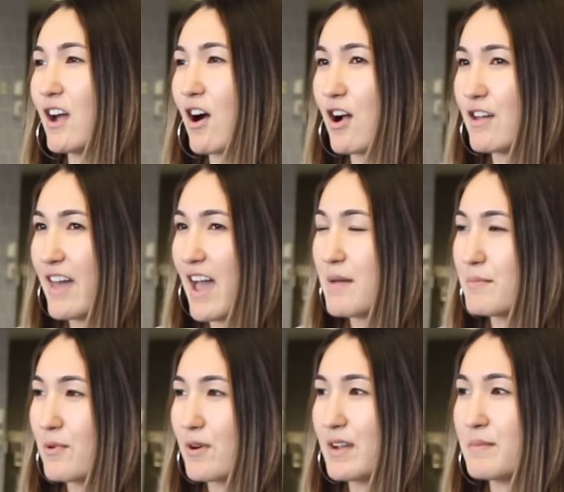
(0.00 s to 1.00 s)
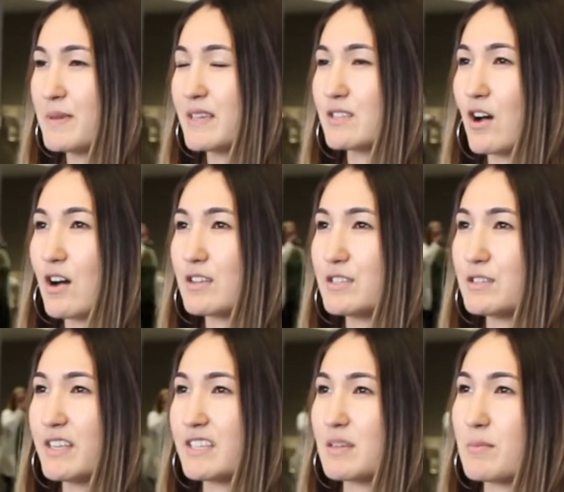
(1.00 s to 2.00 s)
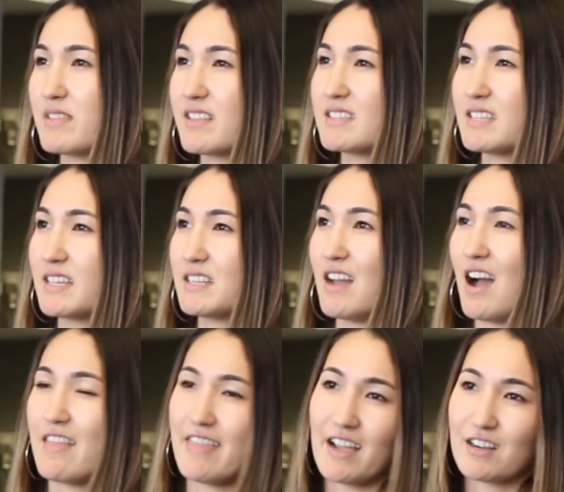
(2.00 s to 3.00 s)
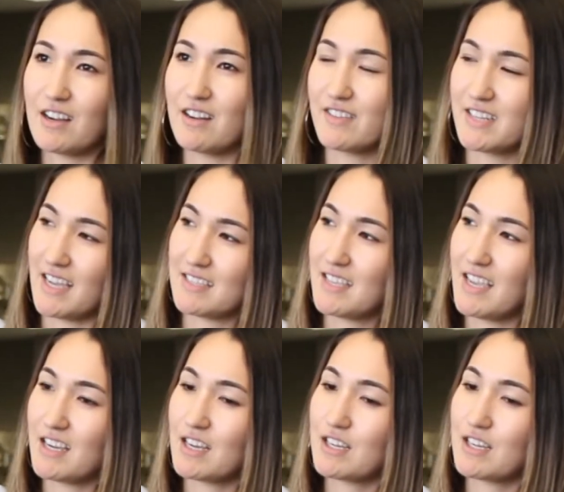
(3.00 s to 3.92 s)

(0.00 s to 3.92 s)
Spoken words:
are that important because also someone that's not that great of a test taker